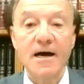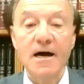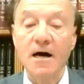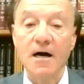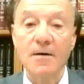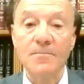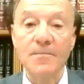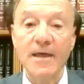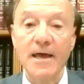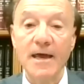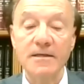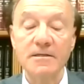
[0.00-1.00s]

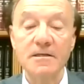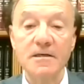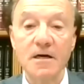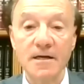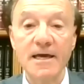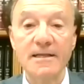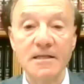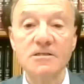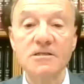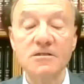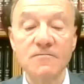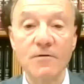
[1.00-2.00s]
And again, this
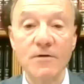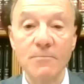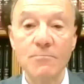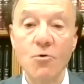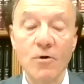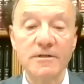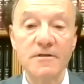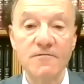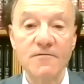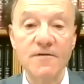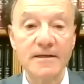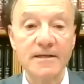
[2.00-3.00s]
is very important. In
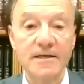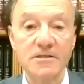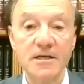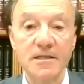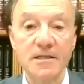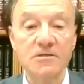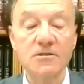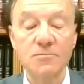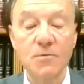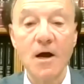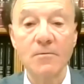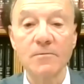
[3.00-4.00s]
fact, I'd say this is
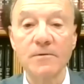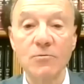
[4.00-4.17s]
probably